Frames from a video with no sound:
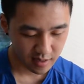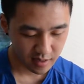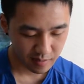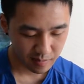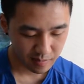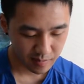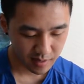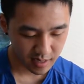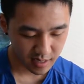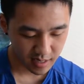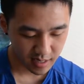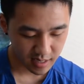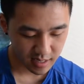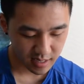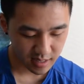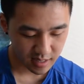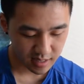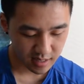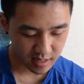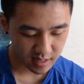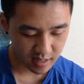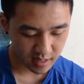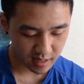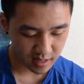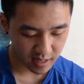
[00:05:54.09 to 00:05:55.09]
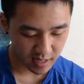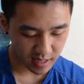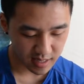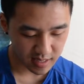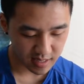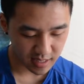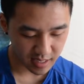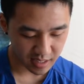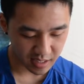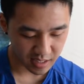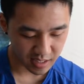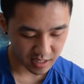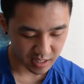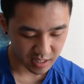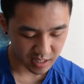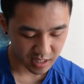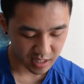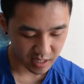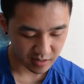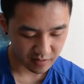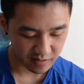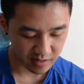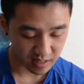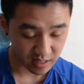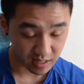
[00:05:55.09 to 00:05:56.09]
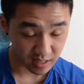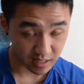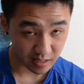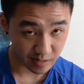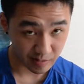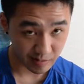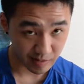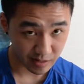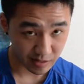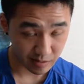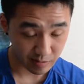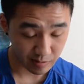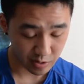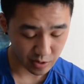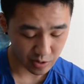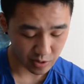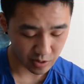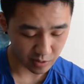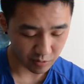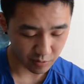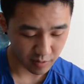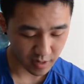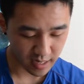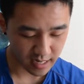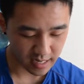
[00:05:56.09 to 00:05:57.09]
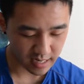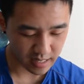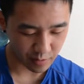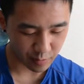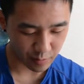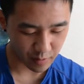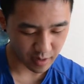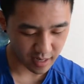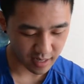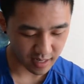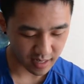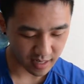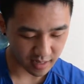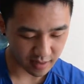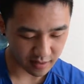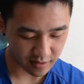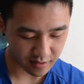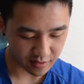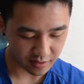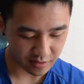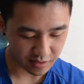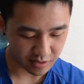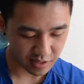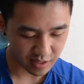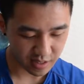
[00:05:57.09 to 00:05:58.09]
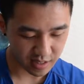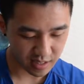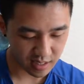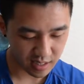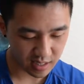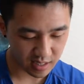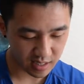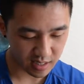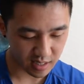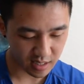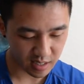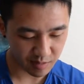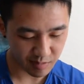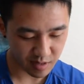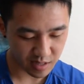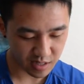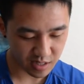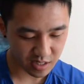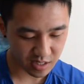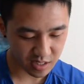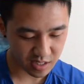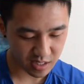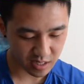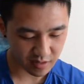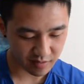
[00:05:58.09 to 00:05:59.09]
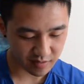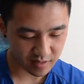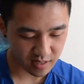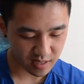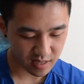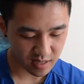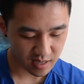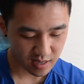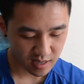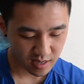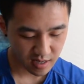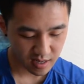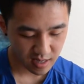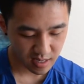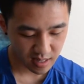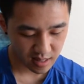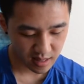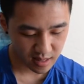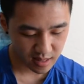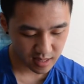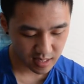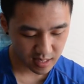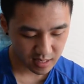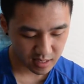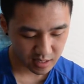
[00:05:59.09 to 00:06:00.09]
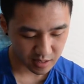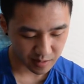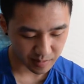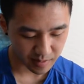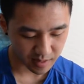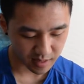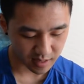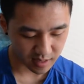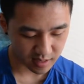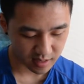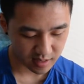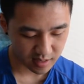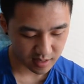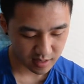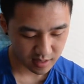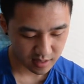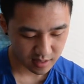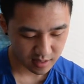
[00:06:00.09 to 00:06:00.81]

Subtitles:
because the lens actually shifts a little bit to the right in the wide angle, you should see the image shifts a little bit.